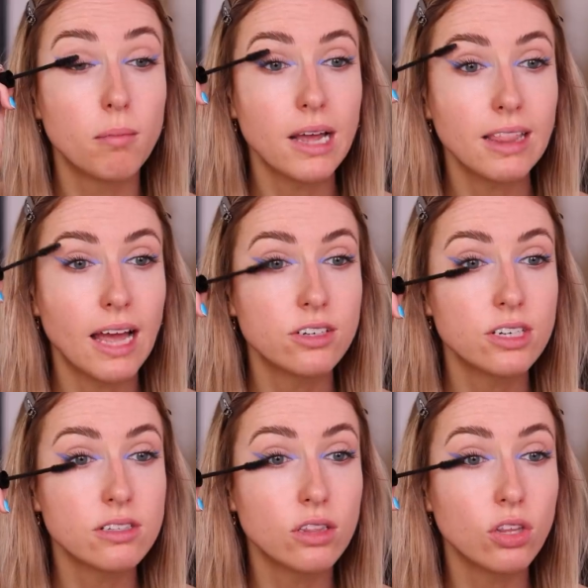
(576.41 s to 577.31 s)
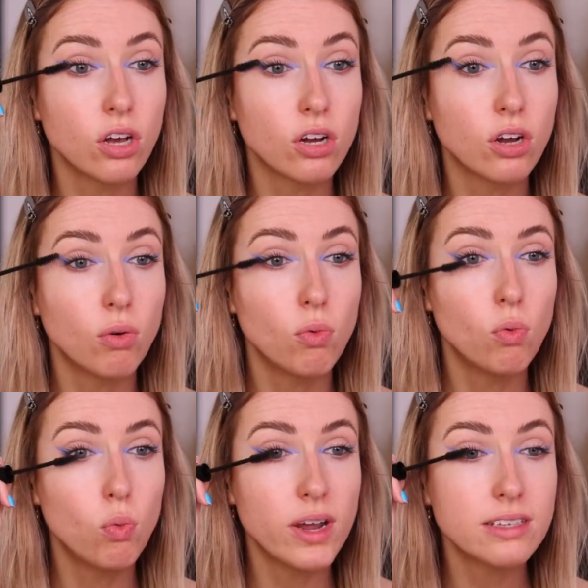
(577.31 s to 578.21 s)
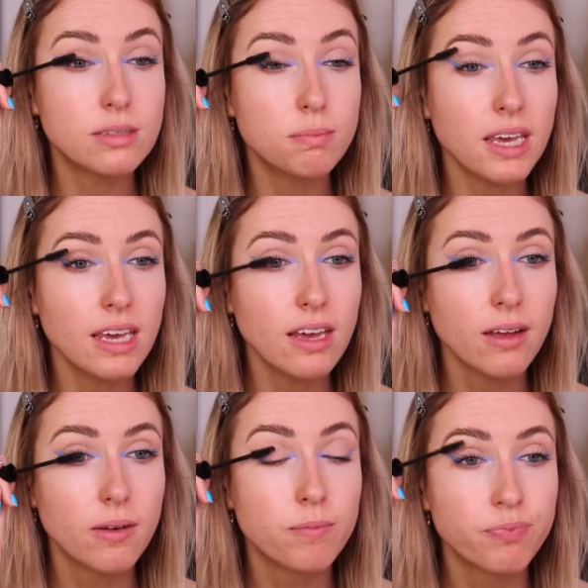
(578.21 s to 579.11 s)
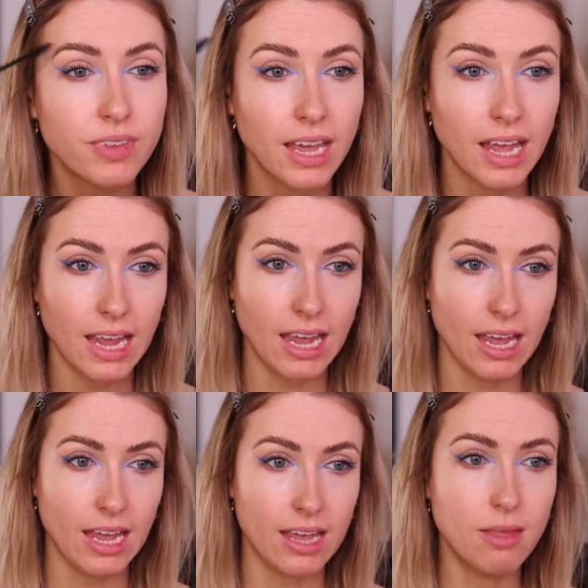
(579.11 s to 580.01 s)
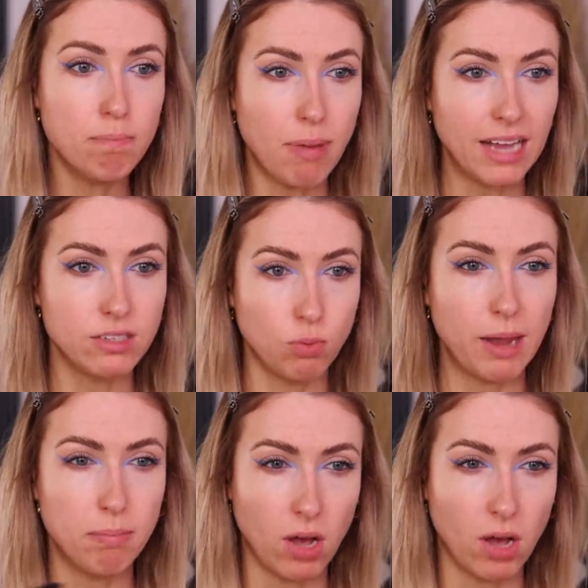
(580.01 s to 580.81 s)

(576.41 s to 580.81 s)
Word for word: My lashes look wispy in the best way